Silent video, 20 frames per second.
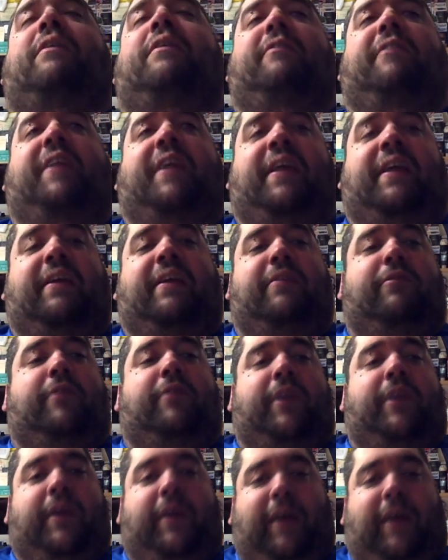of the
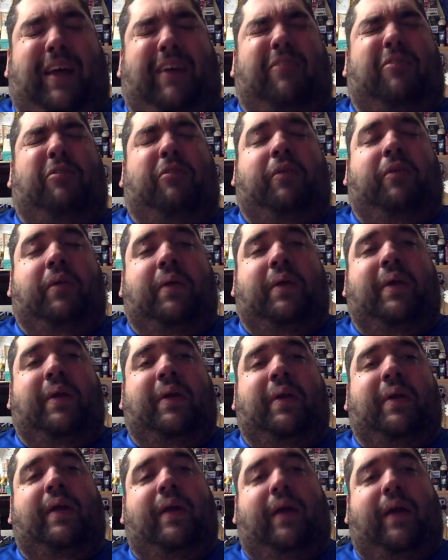evening.
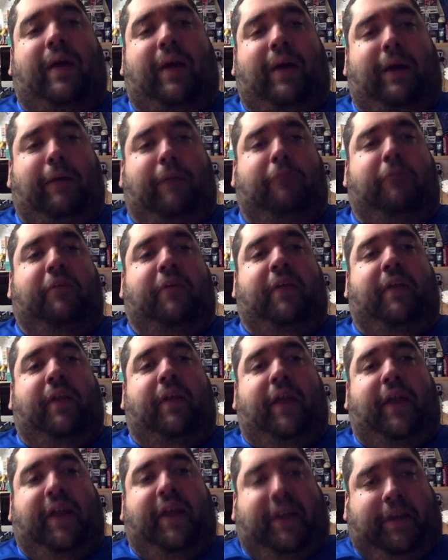I feel
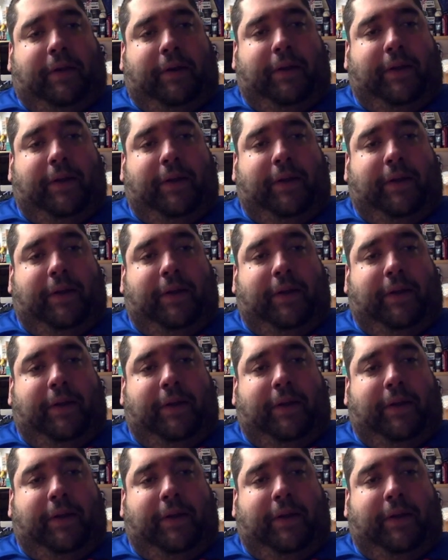like